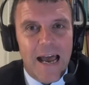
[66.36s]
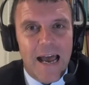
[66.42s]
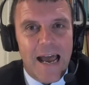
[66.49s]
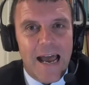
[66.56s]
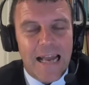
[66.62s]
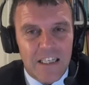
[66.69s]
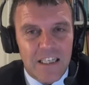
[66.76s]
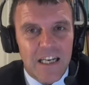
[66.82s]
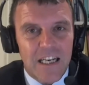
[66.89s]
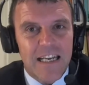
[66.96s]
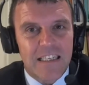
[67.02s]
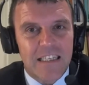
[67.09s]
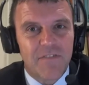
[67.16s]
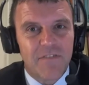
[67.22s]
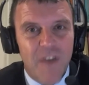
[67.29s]
Actually,
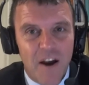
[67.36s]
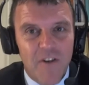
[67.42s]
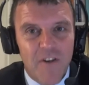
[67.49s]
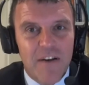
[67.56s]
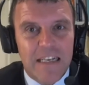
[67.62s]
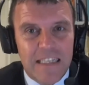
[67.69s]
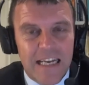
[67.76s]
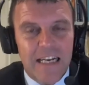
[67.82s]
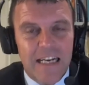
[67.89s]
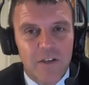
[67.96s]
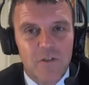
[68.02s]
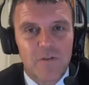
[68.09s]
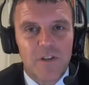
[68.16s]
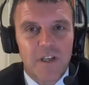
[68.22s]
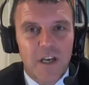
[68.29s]
it's a very
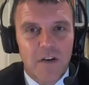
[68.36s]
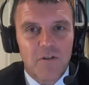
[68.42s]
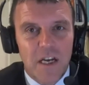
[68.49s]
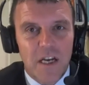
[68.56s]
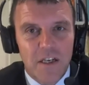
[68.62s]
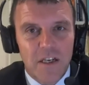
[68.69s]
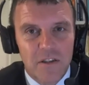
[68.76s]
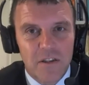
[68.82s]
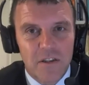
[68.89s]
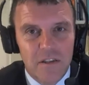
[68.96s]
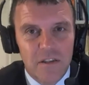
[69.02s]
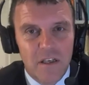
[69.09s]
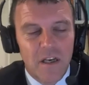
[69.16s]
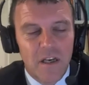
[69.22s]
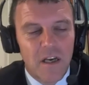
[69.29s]
technical negotiation,
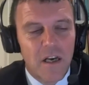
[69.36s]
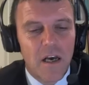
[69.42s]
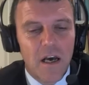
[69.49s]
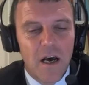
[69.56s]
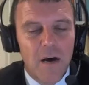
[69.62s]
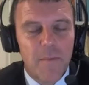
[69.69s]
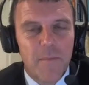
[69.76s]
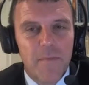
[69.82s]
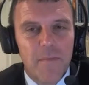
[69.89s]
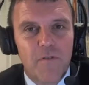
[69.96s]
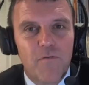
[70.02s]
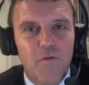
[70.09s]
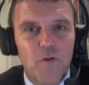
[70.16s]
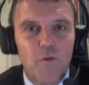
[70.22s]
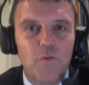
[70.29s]
the
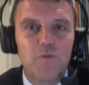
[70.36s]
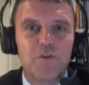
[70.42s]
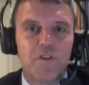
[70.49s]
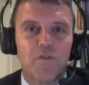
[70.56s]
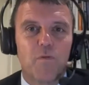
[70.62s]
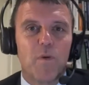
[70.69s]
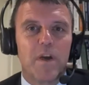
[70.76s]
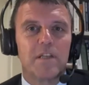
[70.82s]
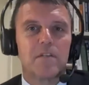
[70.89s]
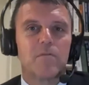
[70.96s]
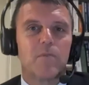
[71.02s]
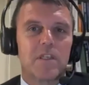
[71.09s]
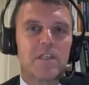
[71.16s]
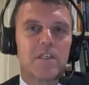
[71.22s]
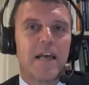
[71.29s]
rules of which
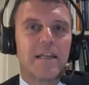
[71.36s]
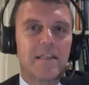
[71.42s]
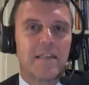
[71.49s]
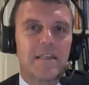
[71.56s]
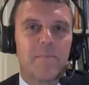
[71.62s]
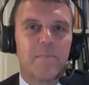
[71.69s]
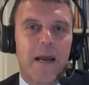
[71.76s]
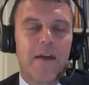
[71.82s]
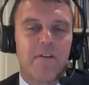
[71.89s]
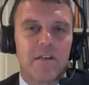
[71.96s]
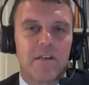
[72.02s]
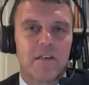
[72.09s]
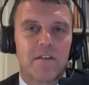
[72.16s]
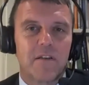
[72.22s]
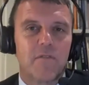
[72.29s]
were set in
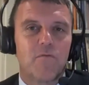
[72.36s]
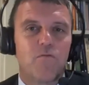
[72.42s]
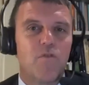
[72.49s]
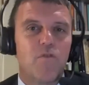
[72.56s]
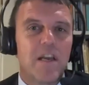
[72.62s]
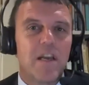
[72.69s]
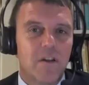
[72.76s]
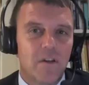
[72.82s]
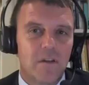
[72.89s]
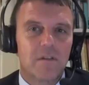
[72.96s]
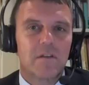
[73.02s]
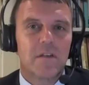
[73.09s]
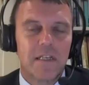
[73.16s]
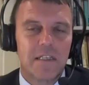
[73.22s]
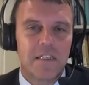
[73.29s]
Paris. So the real
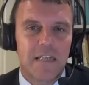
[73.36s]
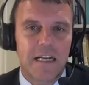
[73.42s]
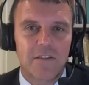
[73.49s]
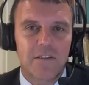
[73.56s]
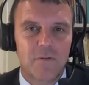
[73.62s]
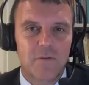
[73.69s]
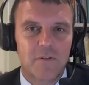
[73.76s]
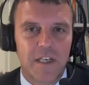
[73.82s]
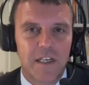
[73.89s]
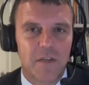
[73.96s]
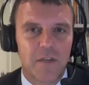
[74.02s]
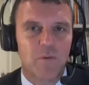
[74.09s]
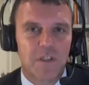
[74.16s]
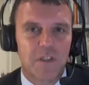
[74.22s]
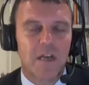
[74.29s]
international deal
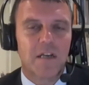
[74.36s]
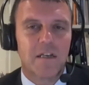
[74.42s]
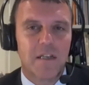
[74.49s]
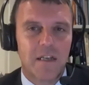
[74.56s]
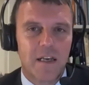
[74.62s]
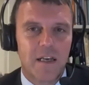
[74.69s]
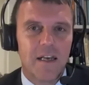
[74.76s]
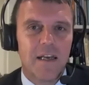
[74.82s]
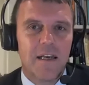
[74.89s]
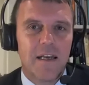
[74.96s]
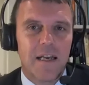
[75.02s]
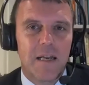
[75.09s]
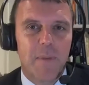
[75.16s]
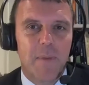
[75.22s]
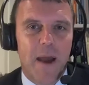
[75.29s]
was done
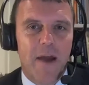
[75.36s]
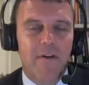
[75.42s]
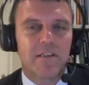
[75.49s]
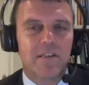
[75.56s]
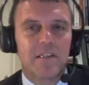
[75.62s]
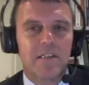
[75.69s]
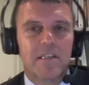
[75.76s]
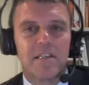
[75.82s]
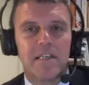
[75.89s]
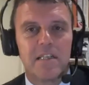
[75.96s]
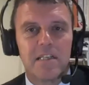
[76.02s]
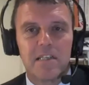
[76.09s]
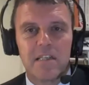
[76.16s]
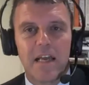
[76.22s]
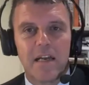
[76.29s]
in Paris, and
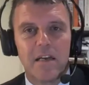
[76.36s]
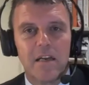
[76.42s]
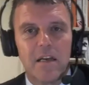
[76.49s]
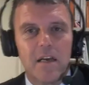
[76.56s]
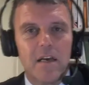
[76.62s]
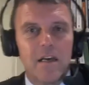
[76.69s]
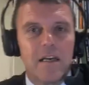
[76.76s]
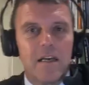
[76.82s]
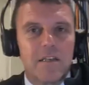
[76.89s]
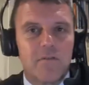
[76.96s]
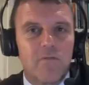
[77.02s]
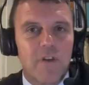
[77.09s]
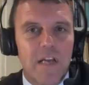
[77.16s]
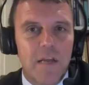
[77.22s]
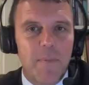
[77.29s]
since then, it's
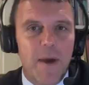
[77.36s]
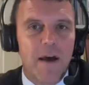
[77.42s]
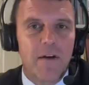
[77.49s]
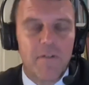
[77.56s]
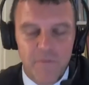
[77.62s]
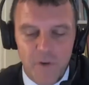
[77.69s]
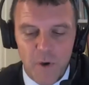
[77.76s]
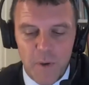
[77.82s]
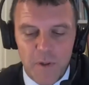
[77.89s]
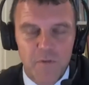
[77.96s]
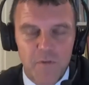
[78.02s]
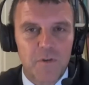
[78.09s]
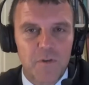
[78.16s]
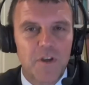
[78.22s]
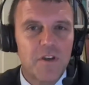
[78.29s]
really about following the
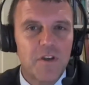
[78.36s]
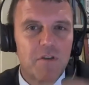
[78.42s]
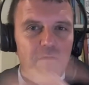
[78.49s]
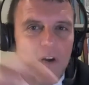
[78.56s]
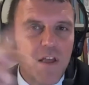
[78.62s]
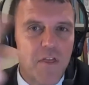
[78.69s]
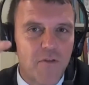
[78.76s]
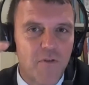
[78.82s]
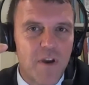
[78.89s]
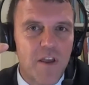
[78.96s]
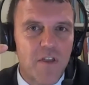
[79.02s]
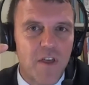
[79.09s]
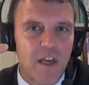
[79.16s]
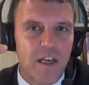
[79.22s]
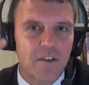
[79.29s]
rules. So there's really three
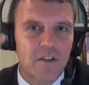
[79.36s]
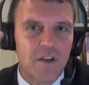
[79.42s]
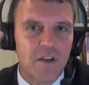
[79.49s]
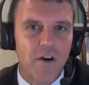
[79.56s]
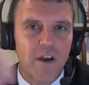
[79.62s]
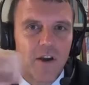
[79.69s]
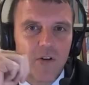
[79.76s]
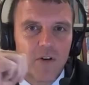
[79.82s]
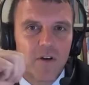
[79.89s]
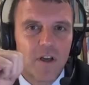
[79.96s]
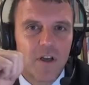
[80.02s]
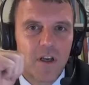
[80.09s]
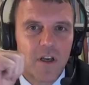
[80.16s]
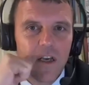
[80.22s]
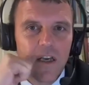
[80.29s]
things going on
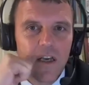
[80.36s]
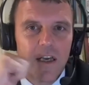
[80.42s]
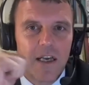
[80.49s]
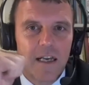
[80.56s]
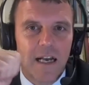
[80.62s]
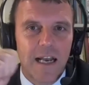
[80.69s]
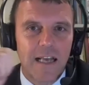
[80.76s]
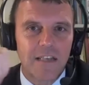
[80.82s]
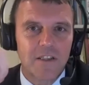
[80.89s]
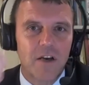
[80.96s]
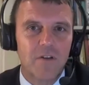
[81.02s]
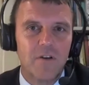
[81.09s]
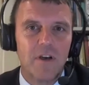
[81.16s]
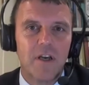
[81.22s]
in Glasgow.